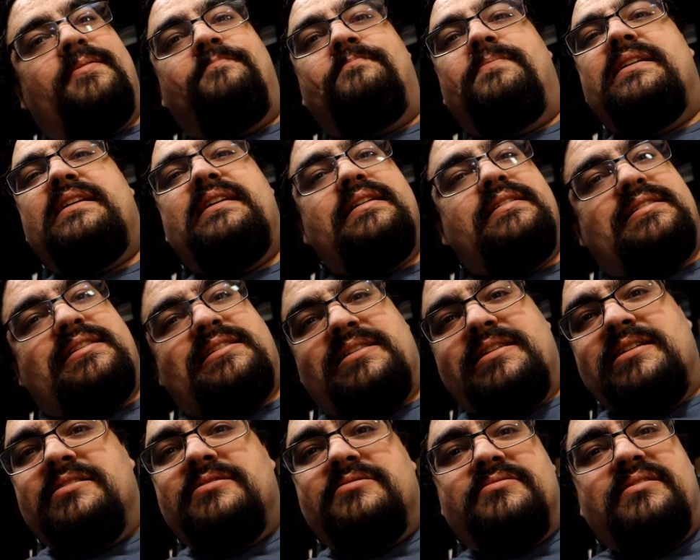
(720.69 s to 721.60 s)
But he's
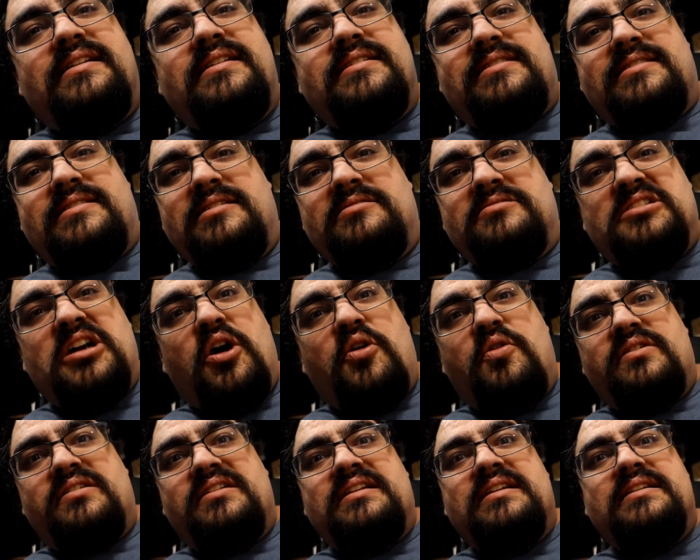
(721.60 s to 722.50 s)
still
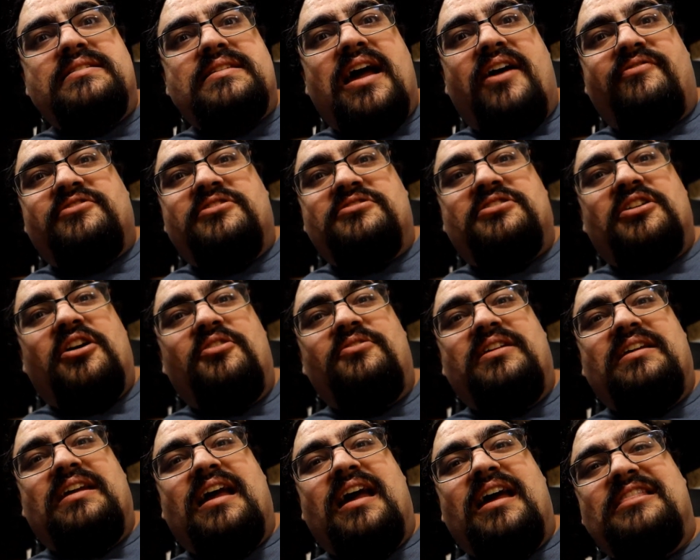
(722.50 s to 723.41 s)
going, and he's after
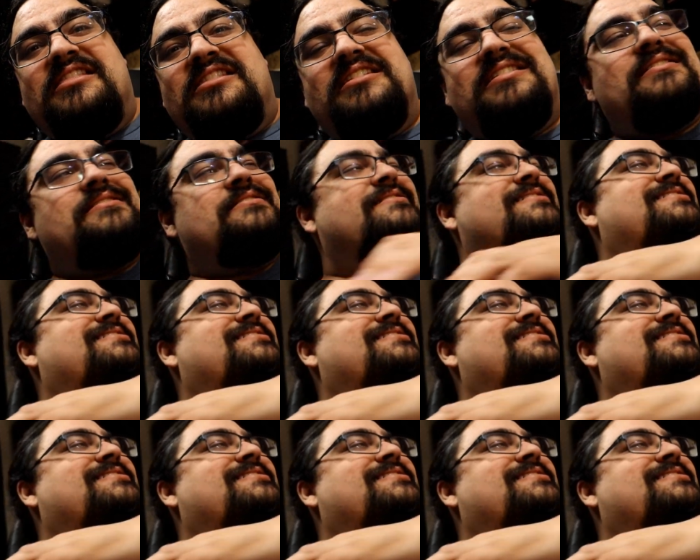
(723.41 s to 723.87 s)
Tony, and then